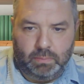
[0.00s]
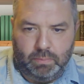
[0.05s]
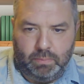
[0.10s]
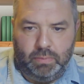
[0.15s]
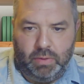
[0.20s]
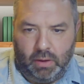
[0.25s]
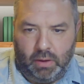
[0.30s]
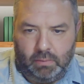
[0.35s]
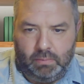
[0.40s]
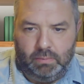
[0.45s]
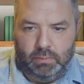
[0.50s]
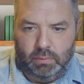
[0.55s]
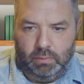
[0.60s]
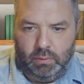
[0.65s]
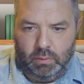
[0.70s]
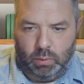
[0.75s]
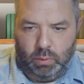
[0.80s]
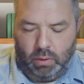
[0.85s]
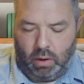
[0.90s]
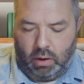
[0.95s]

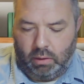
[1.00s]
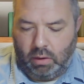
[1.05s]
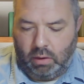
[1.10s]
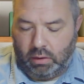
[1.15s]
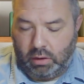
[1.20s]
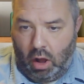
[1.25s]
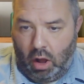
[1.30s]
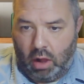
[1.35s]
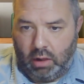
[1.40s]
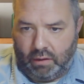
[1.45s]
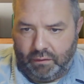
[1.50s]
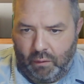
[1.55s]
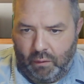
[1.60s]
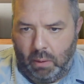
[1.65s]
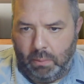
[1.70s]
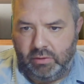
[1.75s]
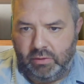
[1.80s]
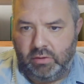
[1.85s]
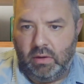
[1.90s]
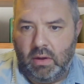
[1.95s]
what are called
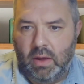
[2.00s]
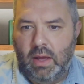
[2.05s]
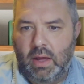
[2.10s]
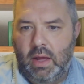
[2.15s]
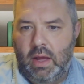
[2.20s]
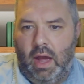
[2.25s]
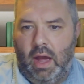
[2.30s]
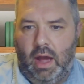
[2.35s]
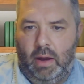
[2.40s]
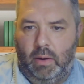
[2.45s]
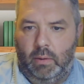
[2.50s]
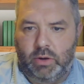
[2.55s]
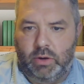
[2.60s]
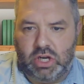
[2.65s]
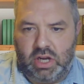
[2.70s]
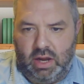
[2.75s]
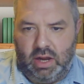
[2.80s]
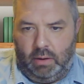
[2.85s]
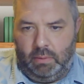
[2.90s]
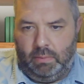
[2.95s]
coliforms, which
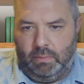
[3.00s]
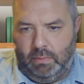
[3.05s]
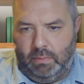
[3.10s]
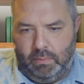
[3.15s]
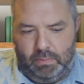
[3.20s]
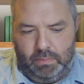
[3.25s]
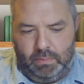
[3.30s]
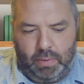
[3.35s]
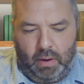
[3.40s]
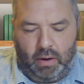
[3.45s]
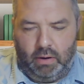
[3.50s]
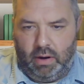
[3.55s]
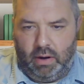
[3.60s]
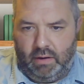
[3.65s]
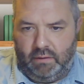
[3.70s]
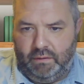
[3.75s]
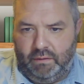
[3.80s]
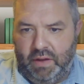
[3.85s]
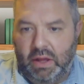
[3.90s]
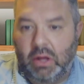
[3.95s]
are part
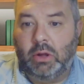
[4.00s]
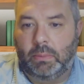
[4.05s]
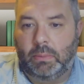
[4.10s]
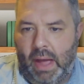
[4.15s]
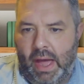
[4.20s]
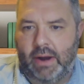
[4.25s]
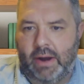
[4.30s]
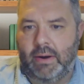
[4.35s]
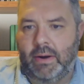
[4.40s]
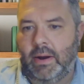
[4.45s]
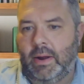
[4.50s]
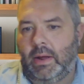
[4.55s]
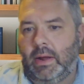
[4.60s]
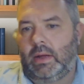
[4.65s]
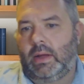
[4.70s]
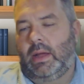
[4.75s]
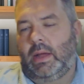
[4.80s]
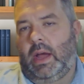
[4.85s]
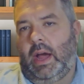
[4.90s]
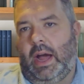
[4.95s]
of fecal matter.
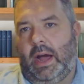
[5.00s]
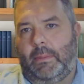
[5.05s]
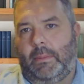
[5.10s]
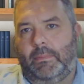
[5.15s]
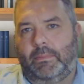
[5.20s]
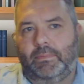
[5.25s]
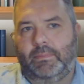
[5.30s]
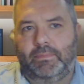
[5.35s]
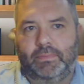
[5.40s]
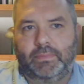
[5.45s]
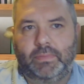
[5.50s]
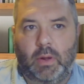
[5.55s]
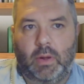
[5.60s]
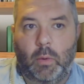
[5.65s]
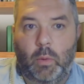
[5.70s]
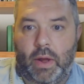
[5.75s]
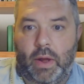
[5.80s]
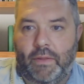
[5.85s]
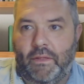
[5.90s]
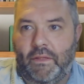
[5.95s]

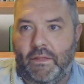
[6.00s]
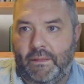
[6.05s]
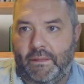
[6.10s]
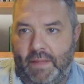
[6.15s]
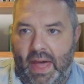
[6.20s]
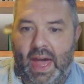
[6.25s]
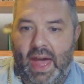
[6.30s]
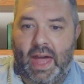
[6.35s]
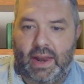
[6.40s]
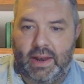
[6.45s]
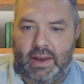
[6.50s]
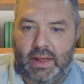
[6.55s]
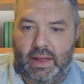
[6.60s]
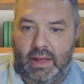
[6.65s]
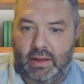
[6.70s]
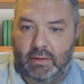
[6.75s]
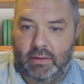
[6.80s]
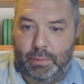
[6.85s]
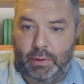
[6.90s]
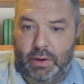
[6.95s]
When that
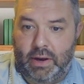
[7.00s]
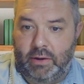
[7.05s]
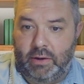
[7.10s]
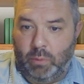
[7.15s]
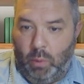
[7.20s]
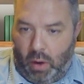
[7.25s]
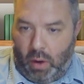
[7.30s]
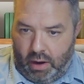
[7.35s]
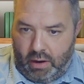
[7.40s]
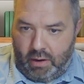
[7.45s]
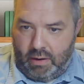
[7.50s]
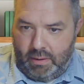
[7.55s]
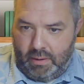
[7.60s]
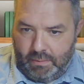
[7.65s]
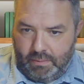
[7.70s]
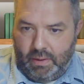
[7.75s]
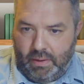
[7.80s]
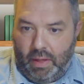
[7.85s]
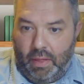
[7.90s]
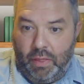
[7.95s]
is put in water,
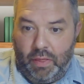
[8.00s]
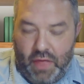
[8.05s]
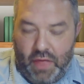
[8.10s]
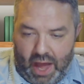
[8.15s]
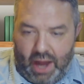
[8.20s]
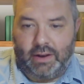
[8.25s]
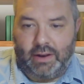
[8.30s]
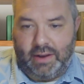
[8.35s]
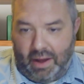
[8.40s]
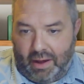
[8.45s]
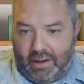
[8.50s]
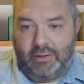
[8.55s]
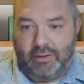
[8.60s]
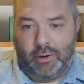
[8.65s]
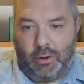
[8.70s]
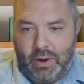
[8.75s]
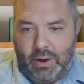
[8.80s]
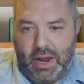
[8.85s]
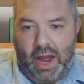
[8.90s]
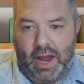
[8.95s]
that does
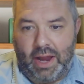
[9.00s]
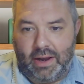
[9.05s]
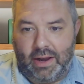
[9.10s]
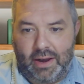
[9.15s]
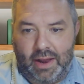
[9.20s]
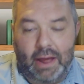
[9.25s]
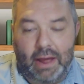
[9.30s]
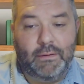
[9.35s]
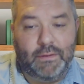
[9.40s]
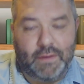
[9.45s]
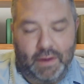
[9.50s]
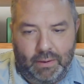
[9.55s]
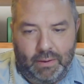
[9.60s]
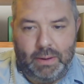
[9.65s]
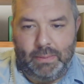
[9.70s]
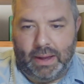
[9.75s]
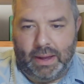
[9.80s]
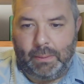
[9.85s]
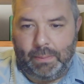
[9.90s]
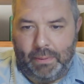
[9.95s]
create a very
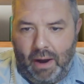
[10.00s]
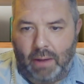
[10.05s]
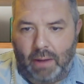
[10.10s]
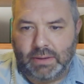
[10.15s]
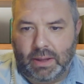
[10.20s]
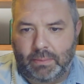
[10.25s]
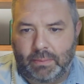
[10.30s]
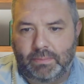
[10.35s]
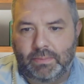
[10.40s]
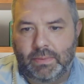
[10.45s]
big problem.